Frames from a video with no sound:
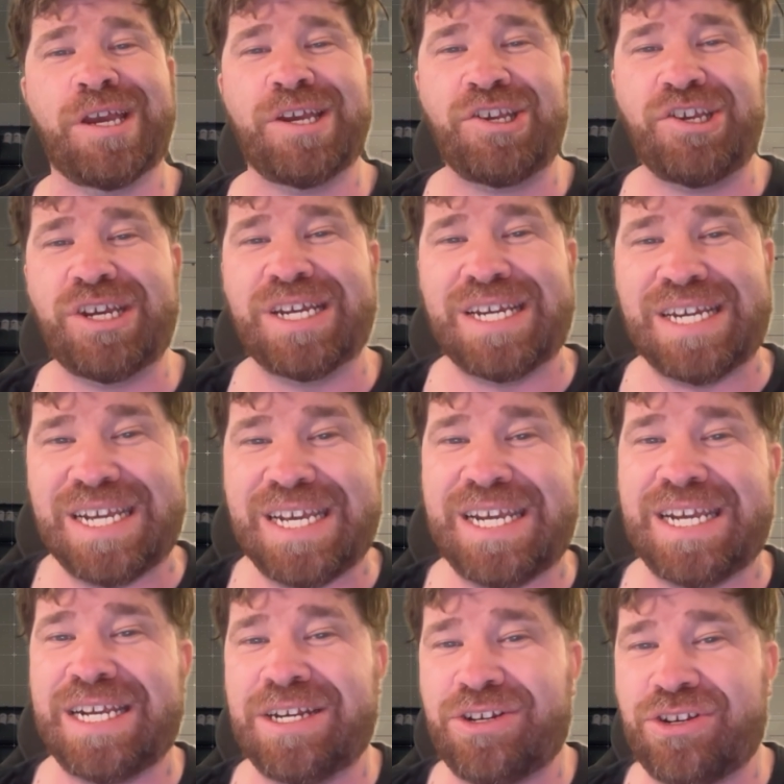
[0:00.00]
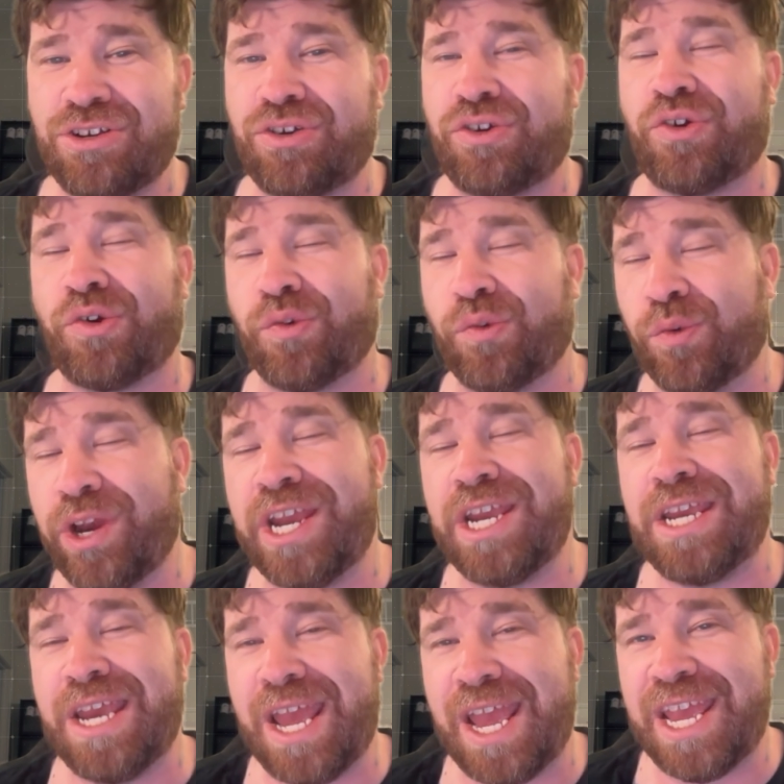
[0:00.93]
you need to
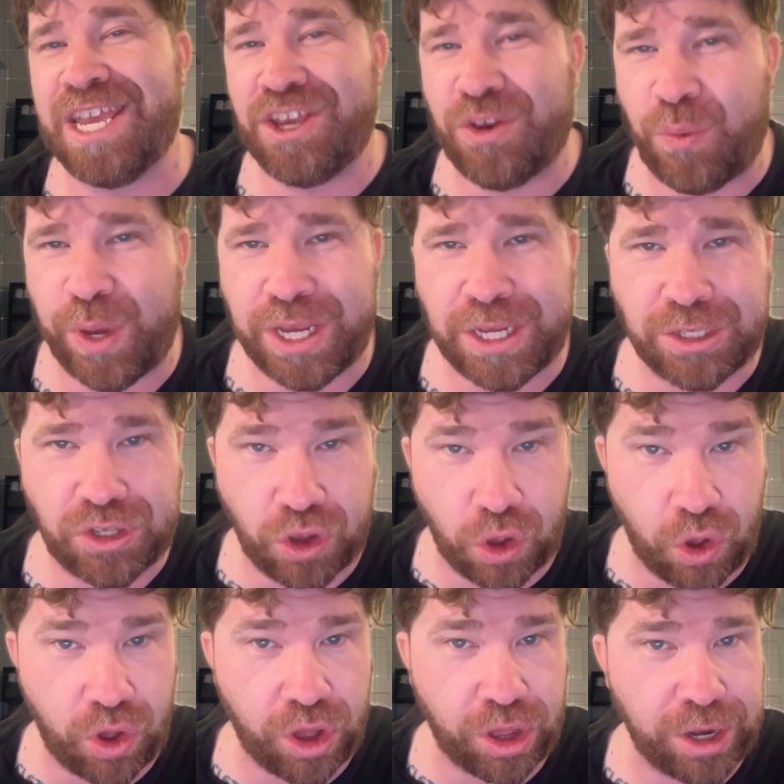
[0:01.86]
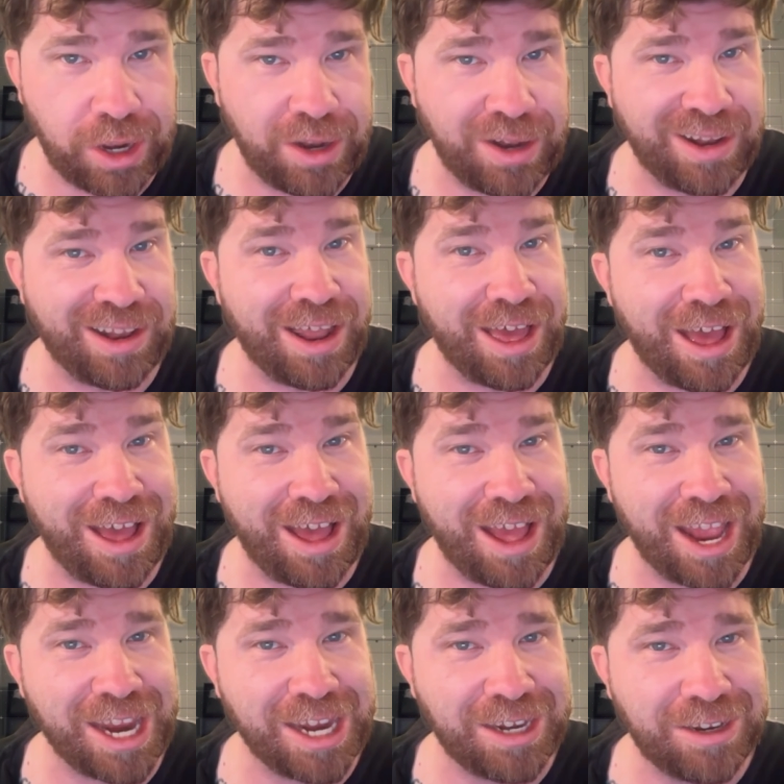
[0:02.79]
create a quiz
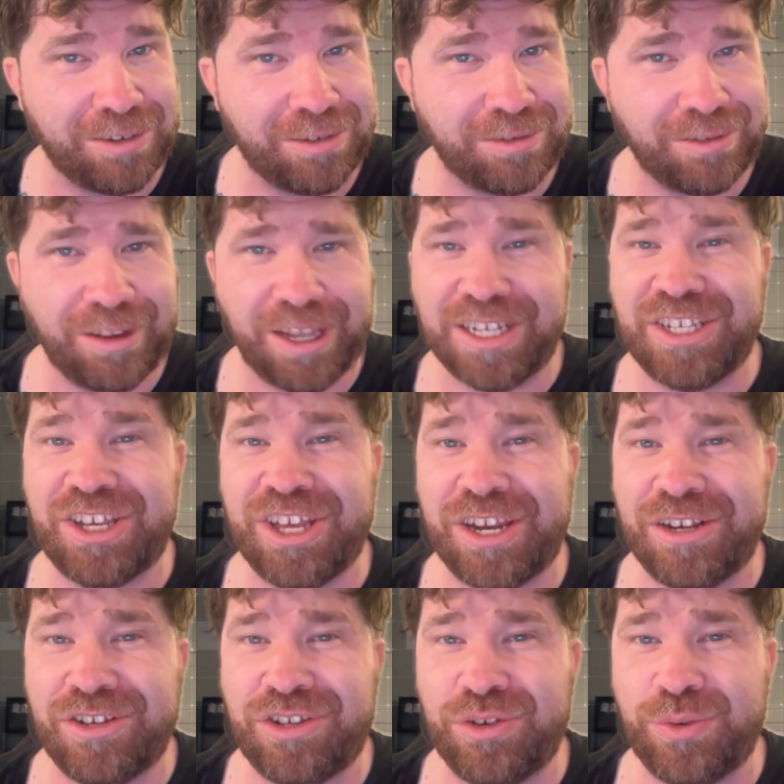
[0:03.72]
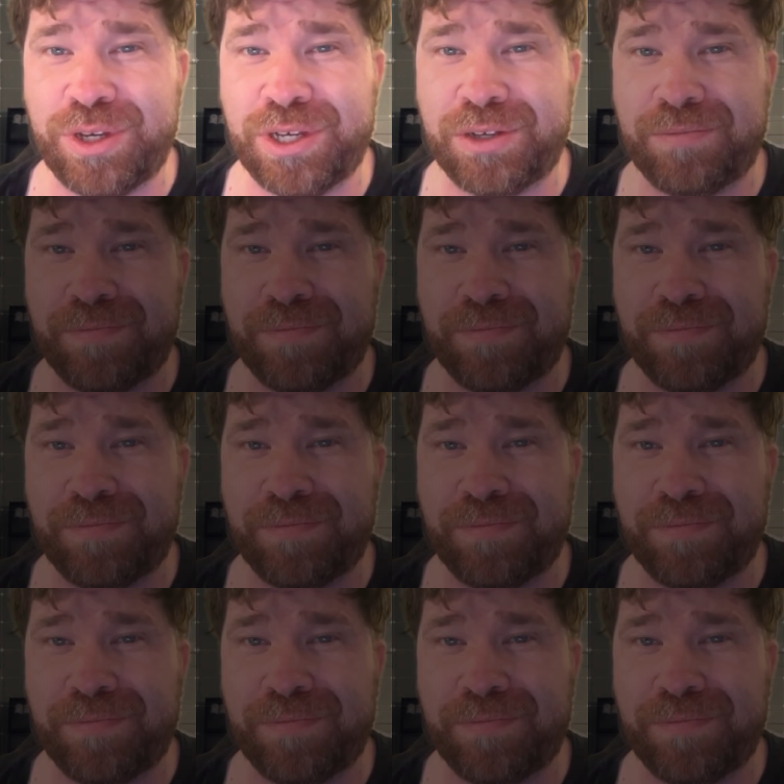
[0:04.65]
online. Let's get into it.